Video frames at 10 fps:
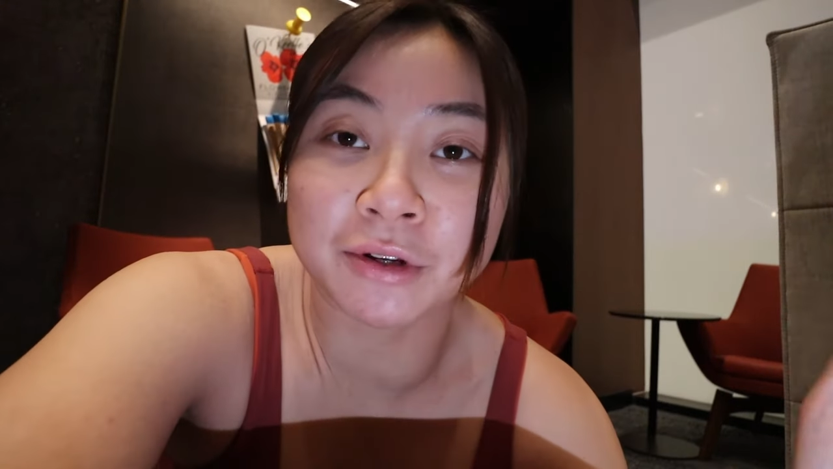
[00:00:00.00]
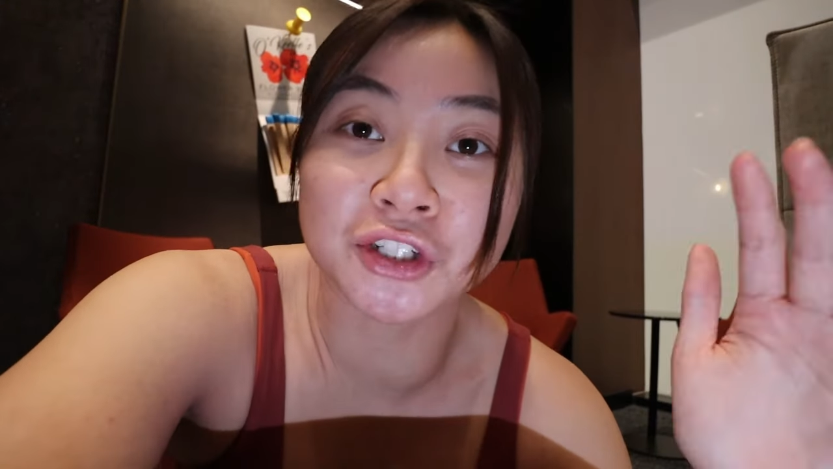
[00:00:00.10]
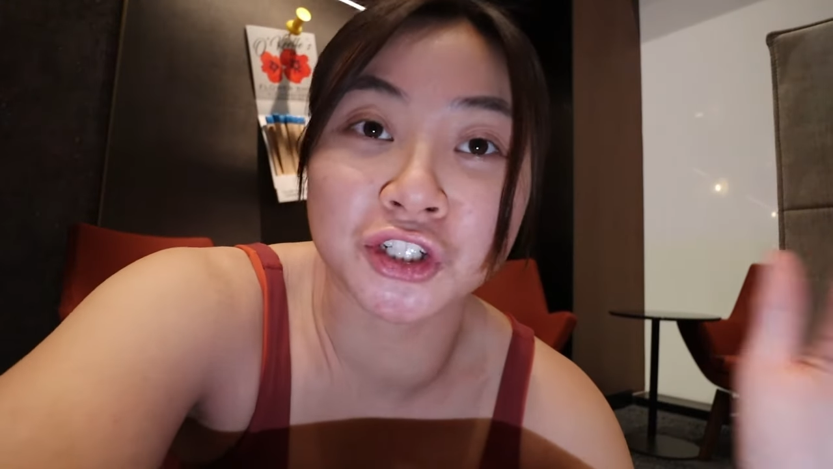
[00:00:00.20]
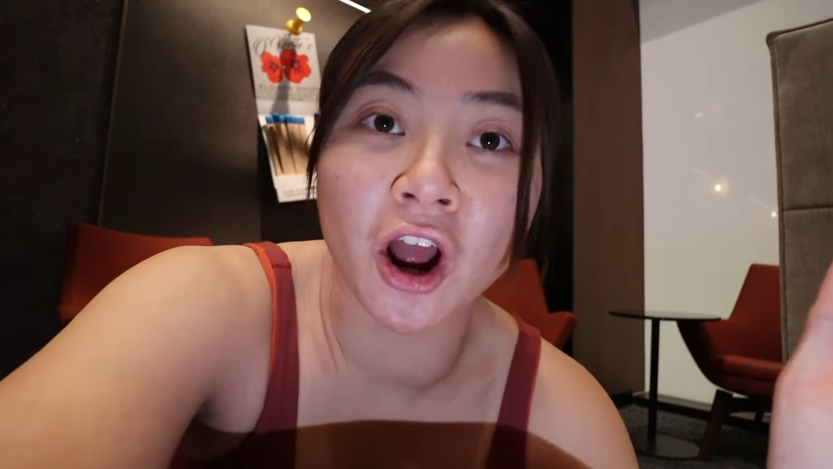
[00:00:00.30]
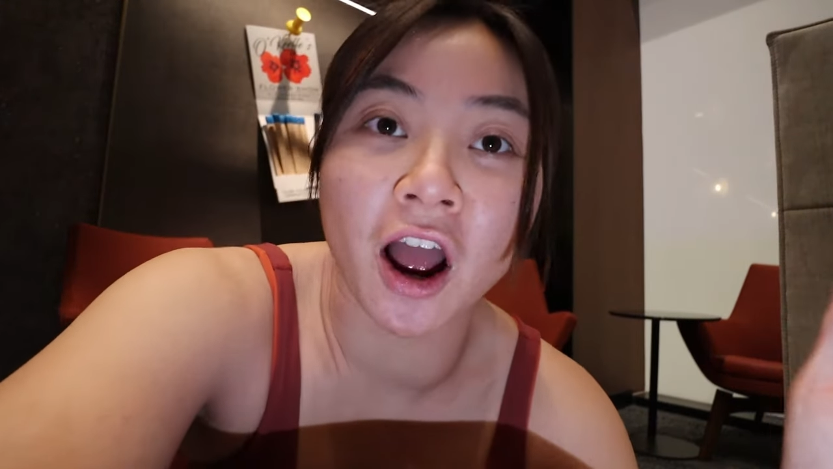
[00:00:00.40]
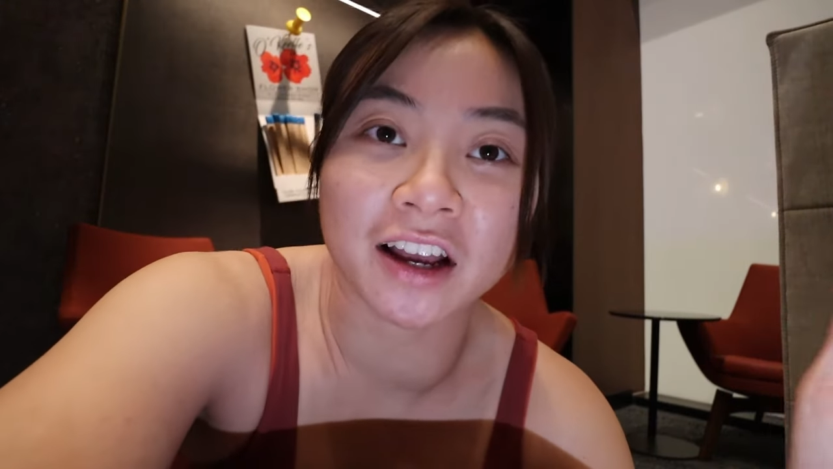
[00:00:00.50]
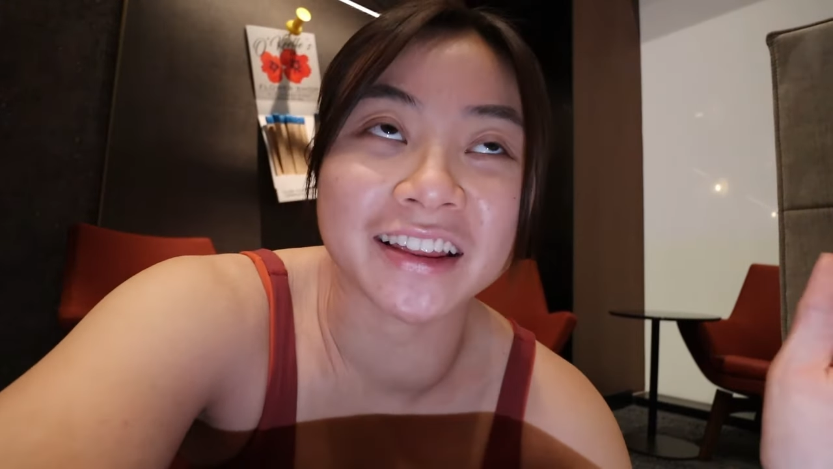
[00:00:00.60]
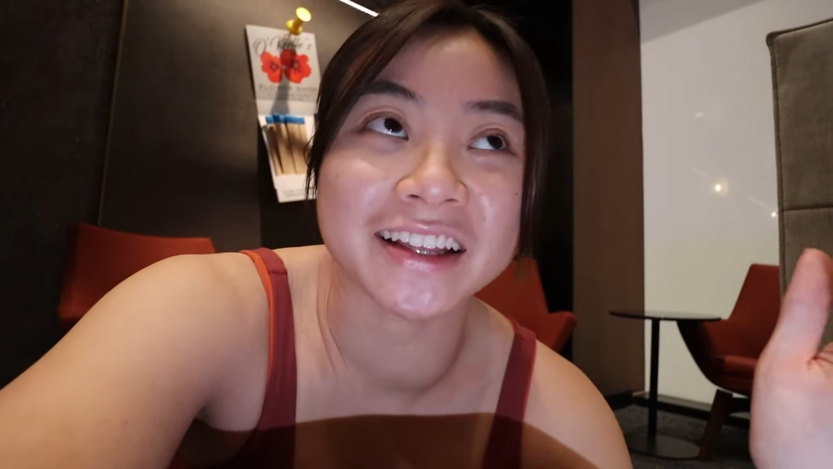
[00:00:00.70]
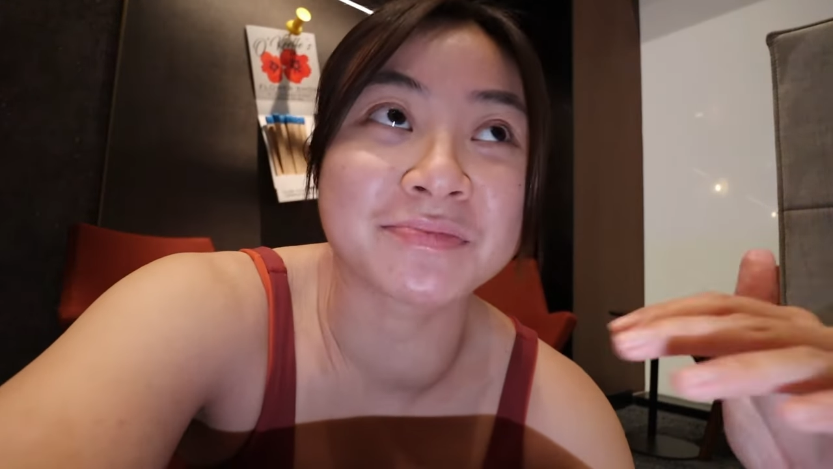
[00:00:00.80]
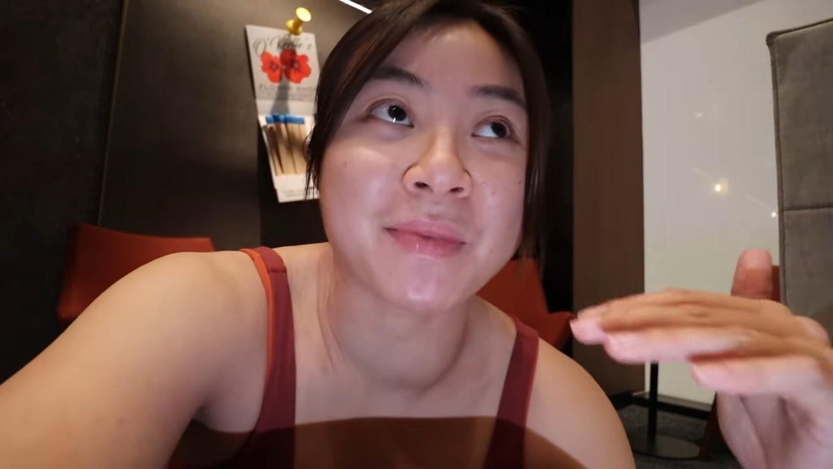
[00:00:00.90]
in
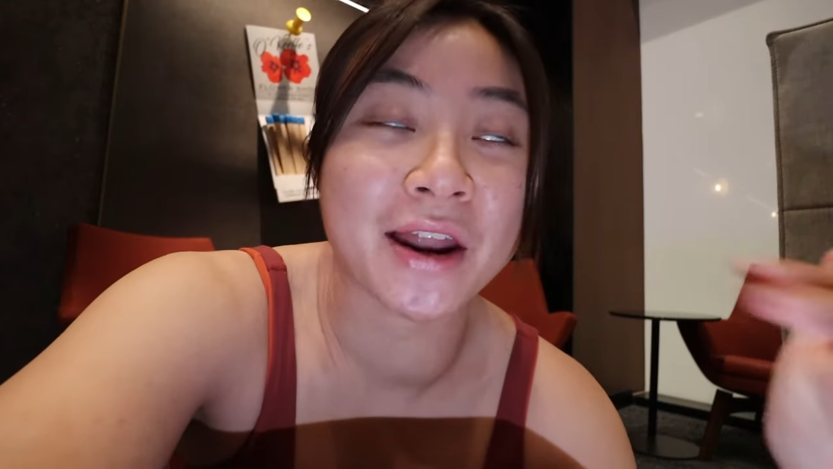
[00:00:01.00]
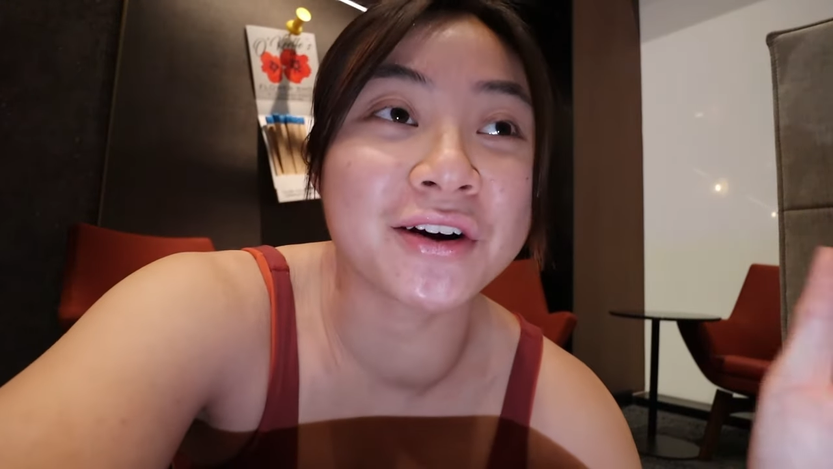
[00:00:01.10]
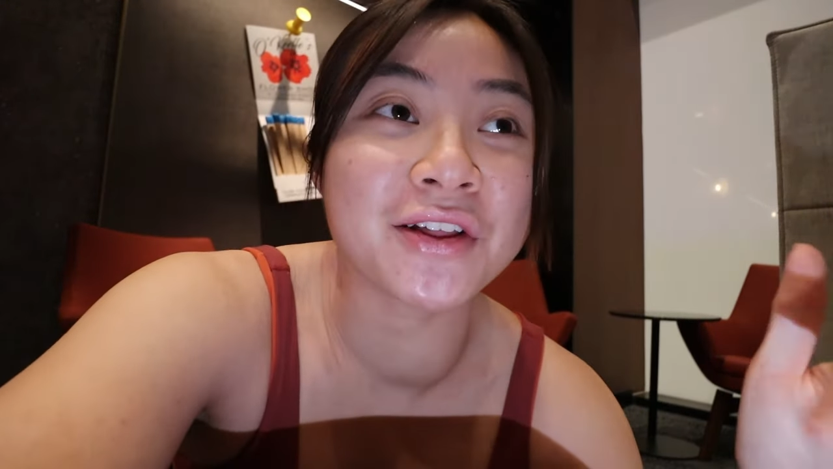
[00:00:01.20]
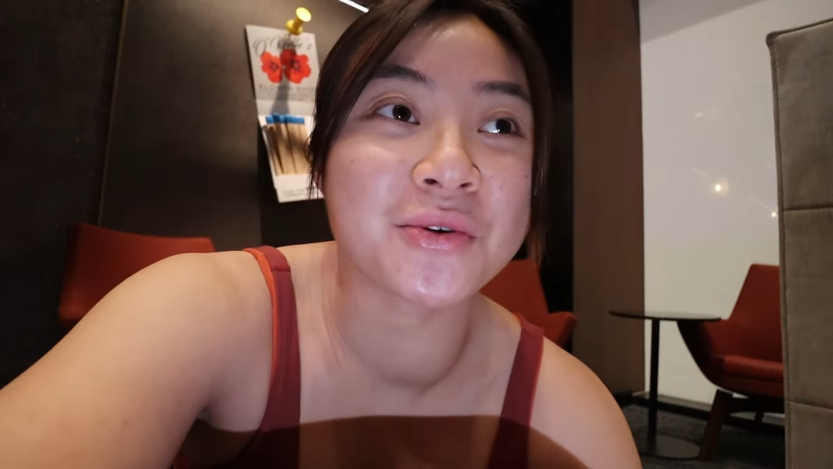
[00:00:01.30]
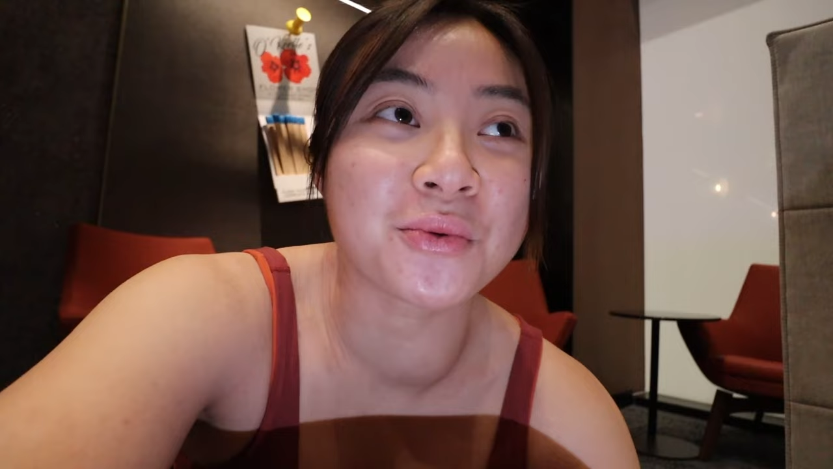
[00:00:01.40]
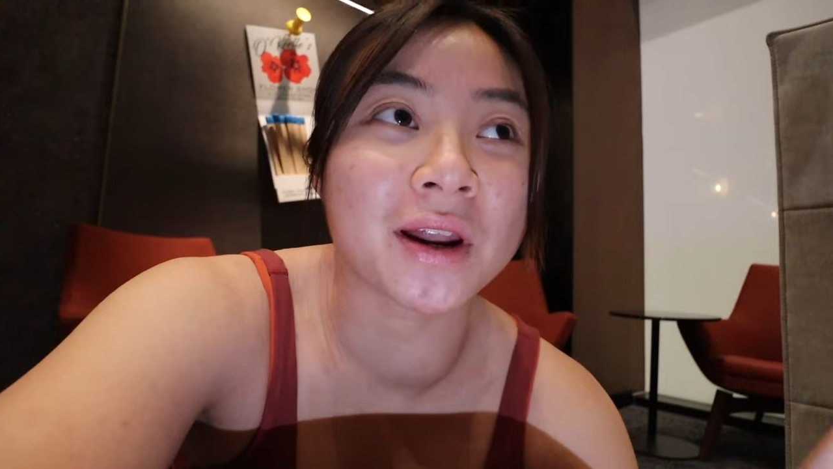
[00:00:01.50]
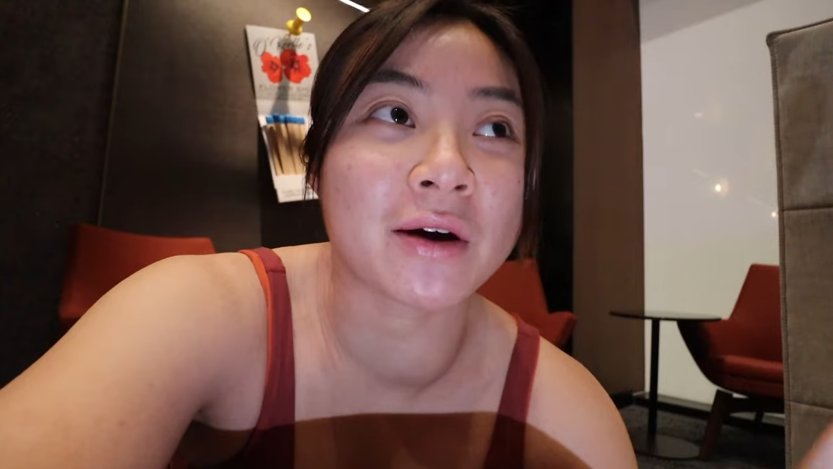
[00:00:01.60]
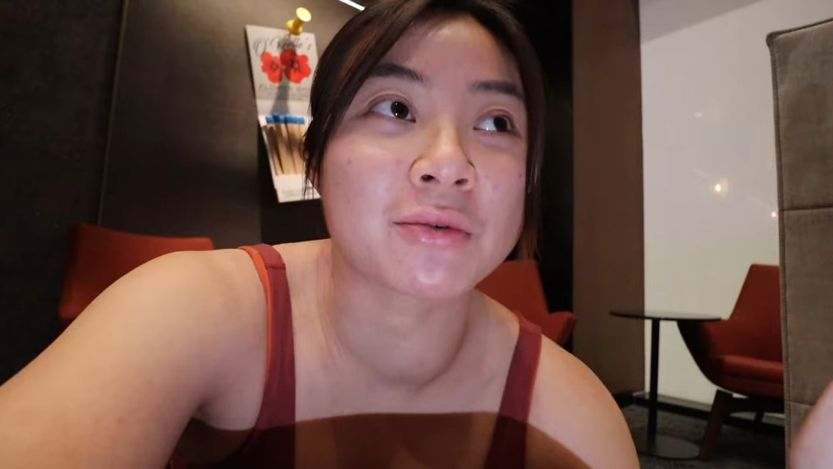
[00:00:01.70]
shock. It's better than the one